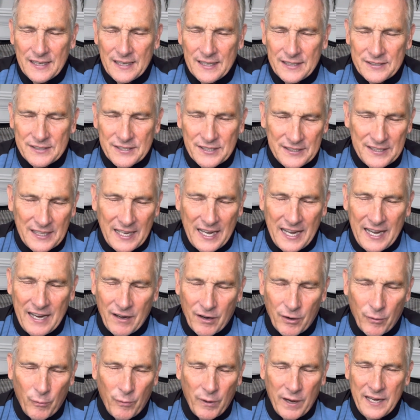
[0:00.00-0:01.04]
today
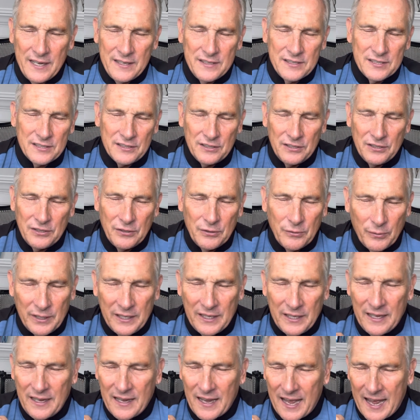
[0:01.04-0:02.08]
our way to you.
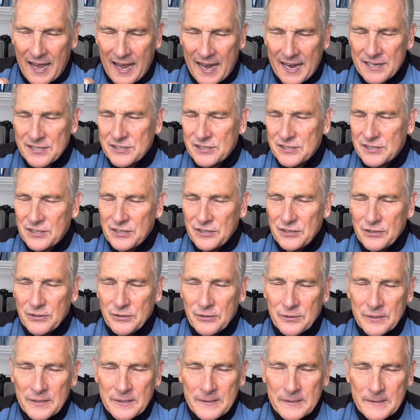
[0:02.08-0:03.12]
We ask
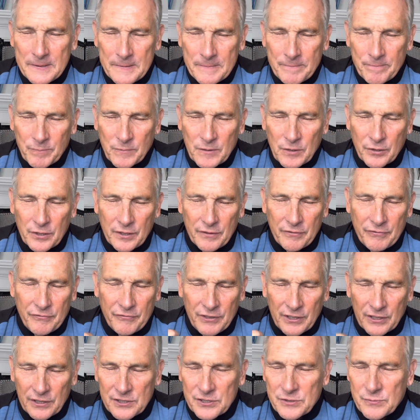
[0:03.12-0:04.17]
you, Lord, to
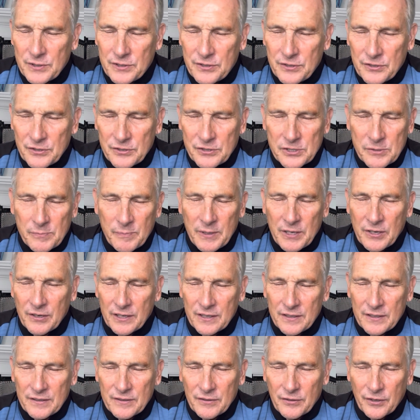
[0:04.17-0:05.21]
fill us with your
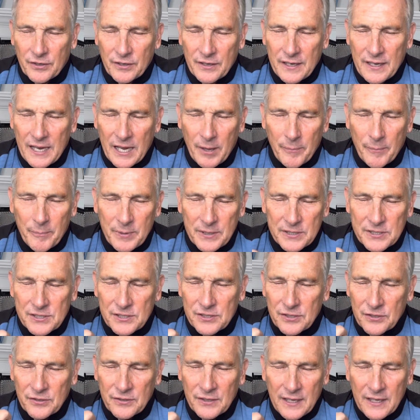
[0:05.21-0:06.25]
Spirit. Lord, help us
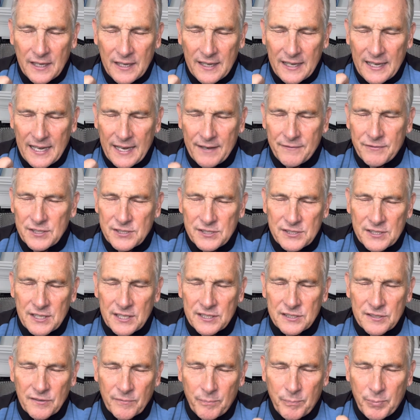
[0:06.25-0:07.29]
to have this
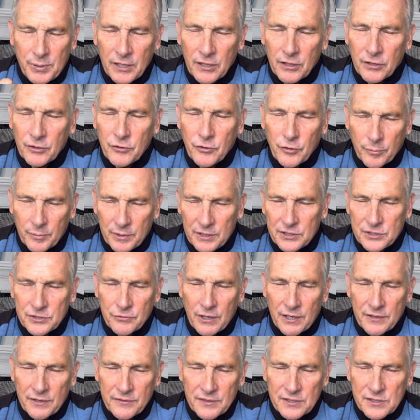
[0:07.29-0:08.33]
sense of pilgrimage
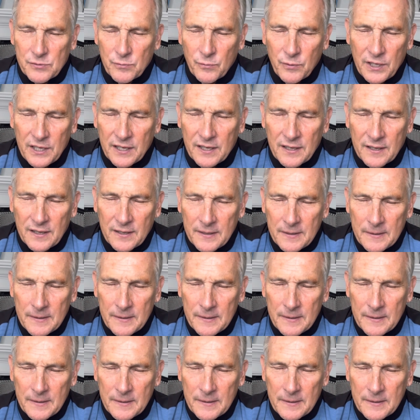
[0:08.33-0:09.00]
throughout this week,